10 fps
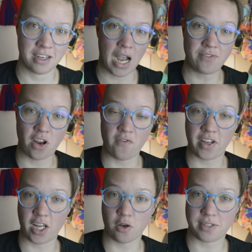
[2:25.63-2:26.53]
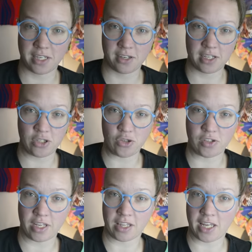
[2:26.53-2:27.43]
I've done video series
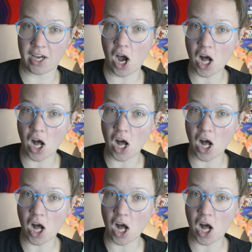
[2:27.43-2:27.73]
using the